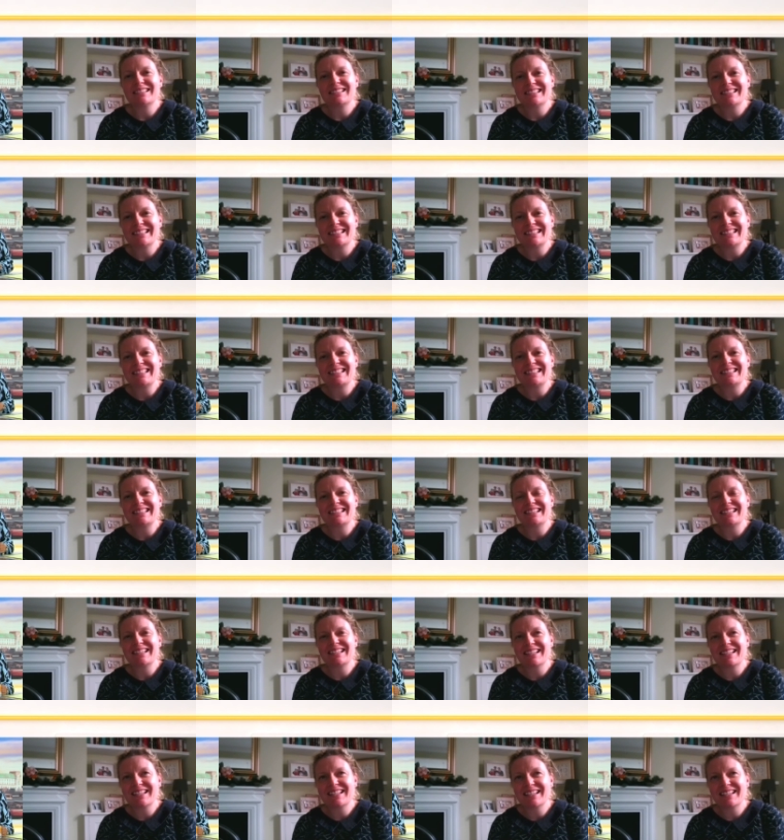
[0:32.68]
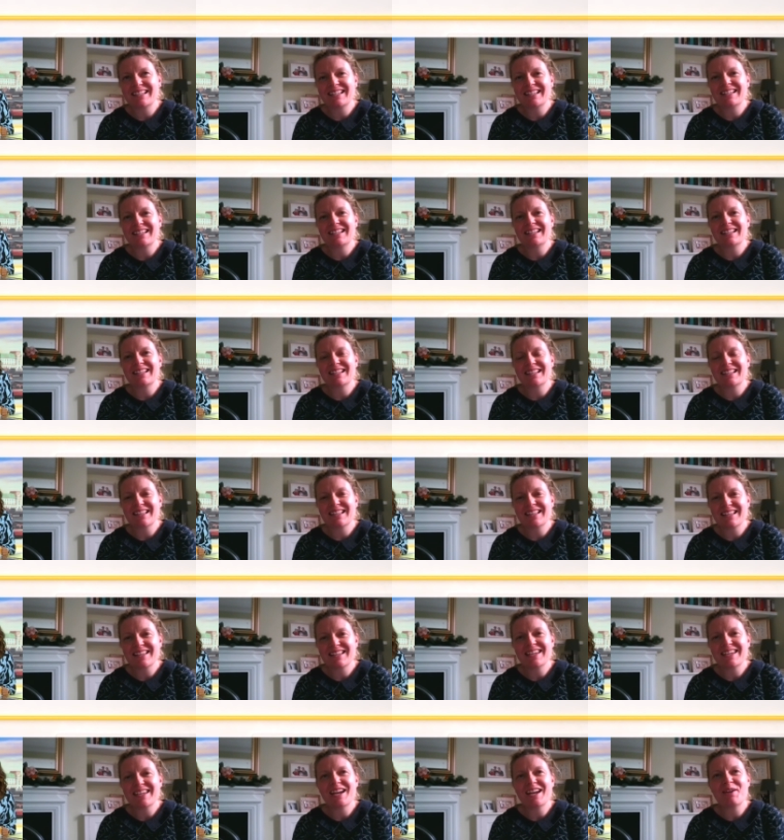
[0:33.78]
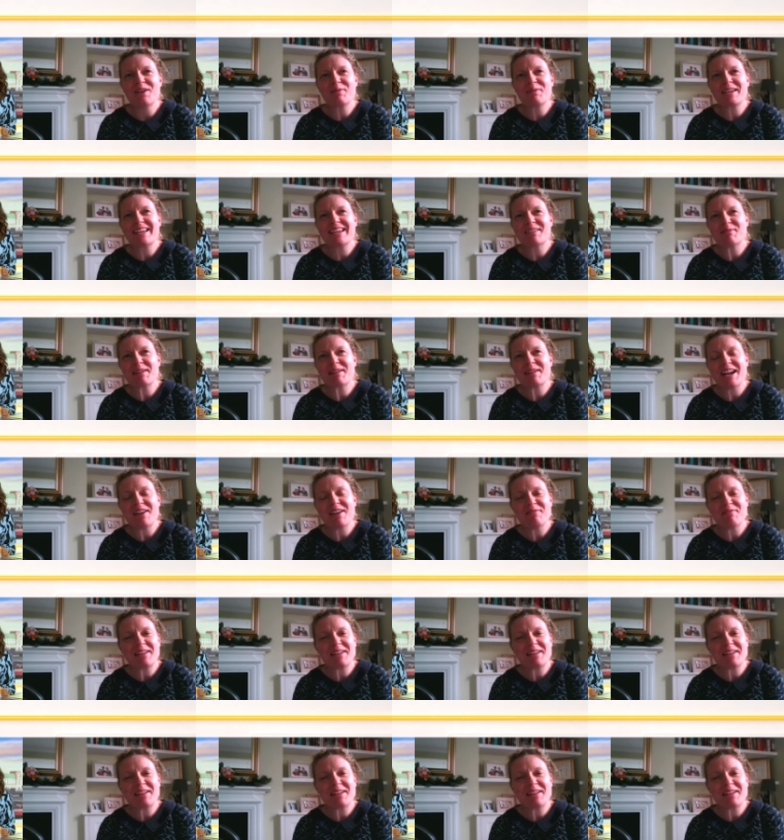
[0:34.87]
you, Rebecca. Yeah, we haven't